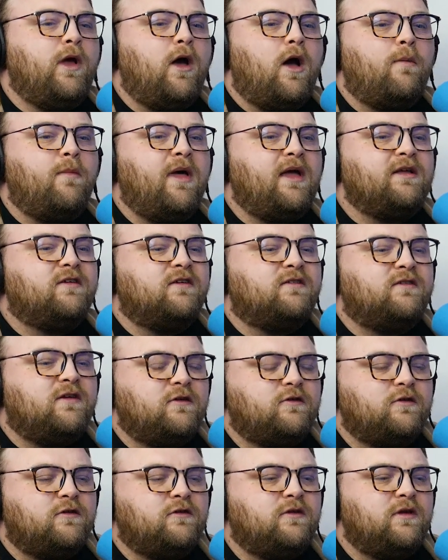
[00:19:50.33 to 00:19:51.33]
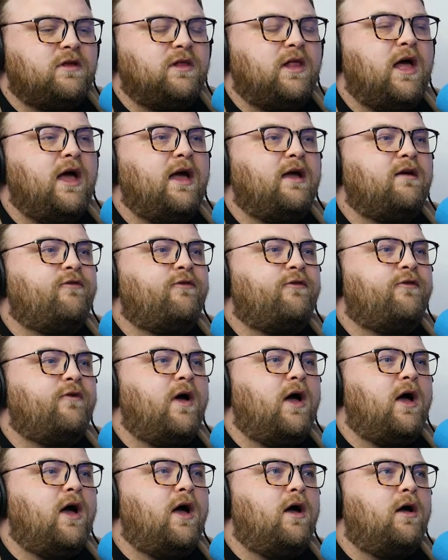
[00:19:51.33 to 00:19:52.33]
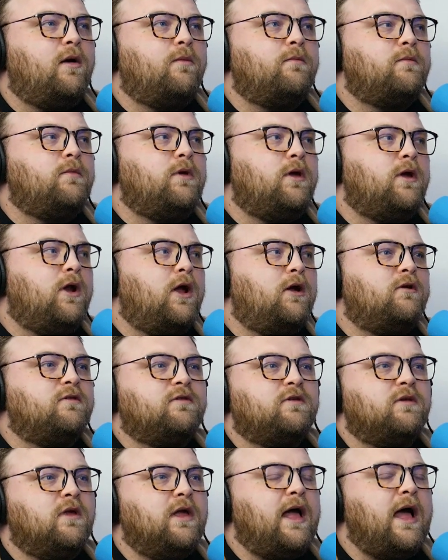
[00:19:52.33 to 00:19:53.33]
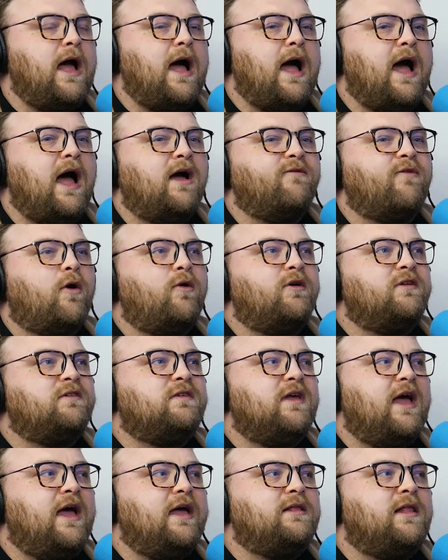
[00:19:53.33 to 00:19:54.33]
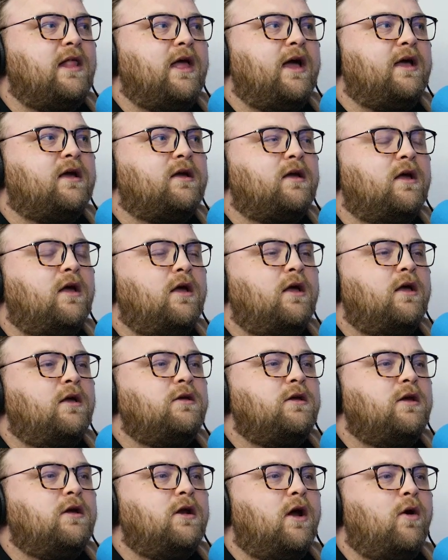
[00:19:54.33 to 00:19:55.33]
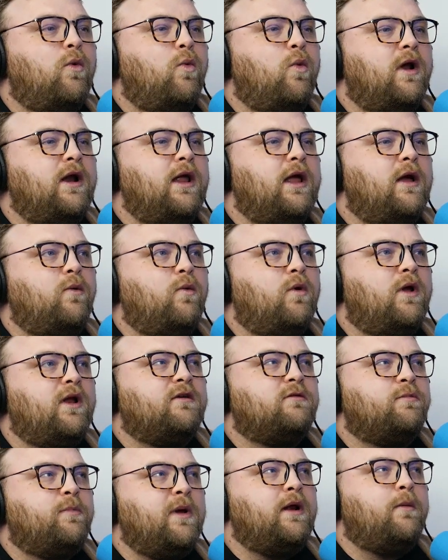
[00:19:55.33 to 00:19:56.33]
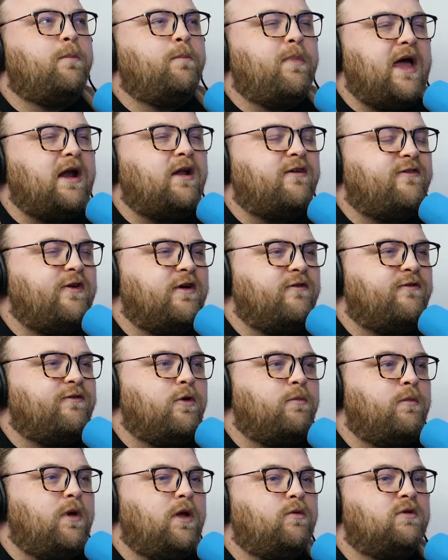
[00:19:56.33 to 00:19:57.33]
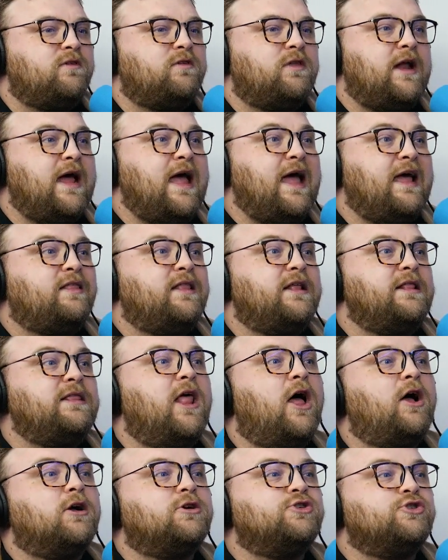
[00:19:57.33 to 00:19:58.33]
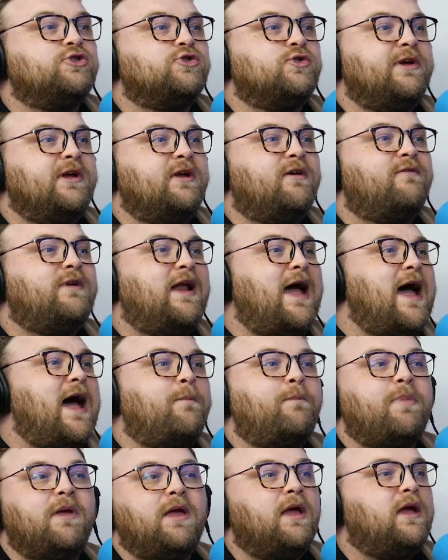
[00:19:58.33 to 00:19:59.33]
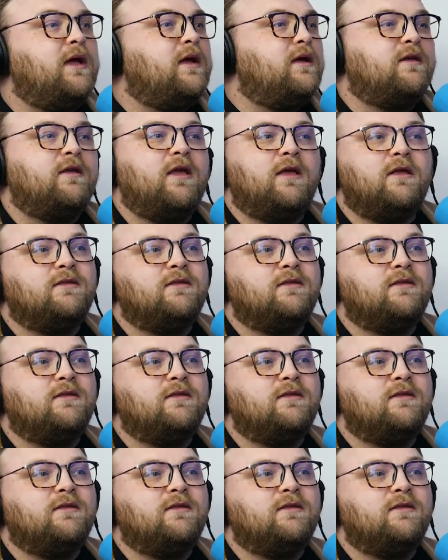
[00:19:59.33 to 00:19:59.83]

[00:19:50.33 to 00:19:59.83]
We all make decisions in life. I've always said, like, what has been a benefit for me was that I had the luxury of not being